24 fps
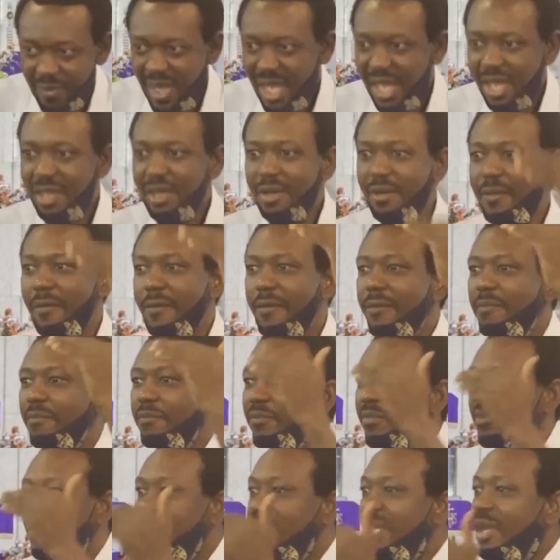me
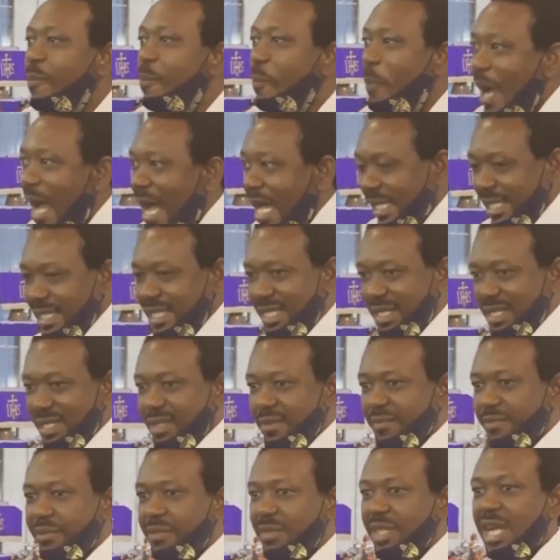the part
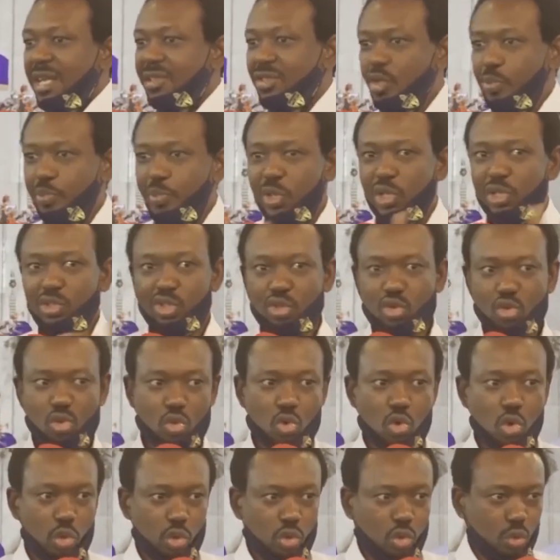that's supposed
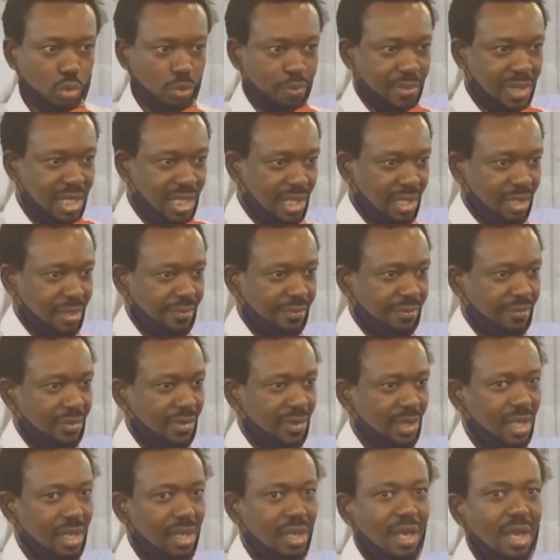to go to me.
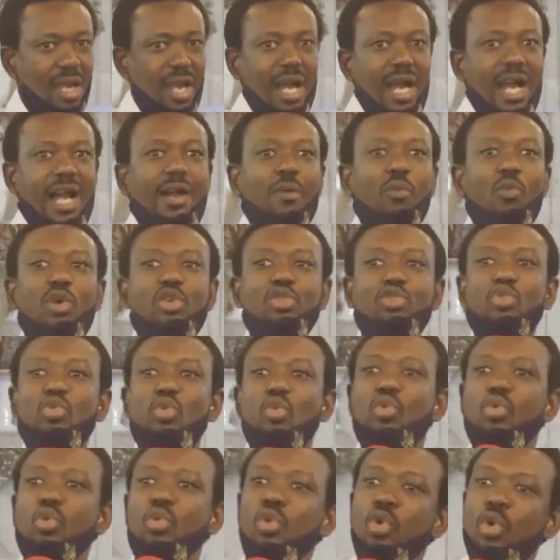I want
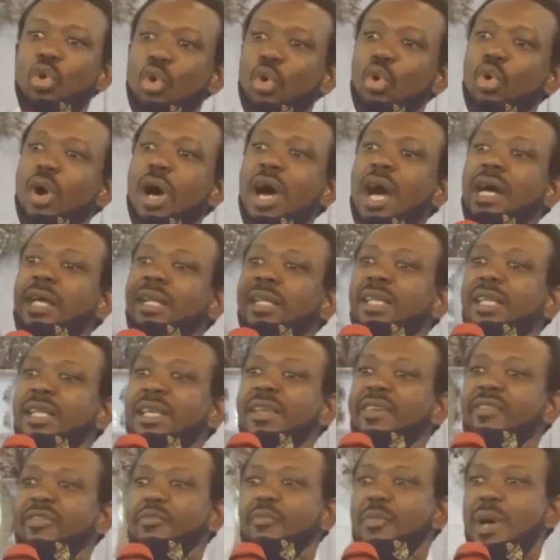to go and
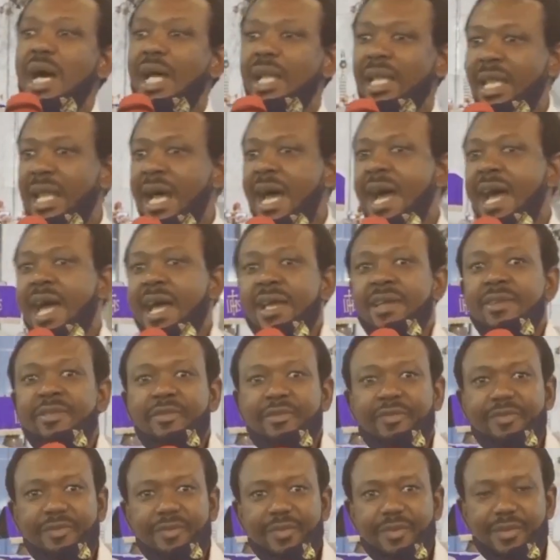live my
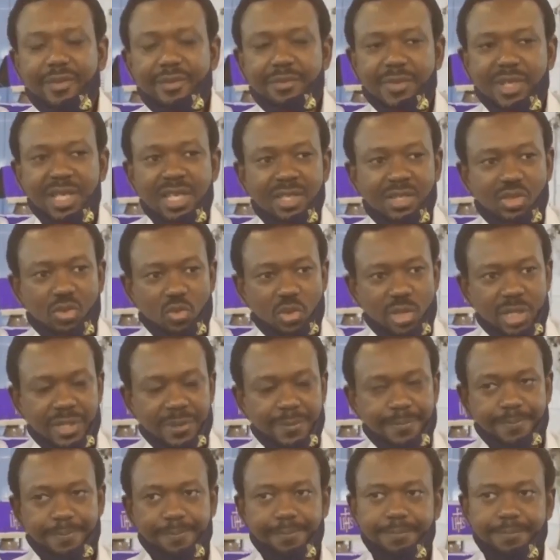life as well.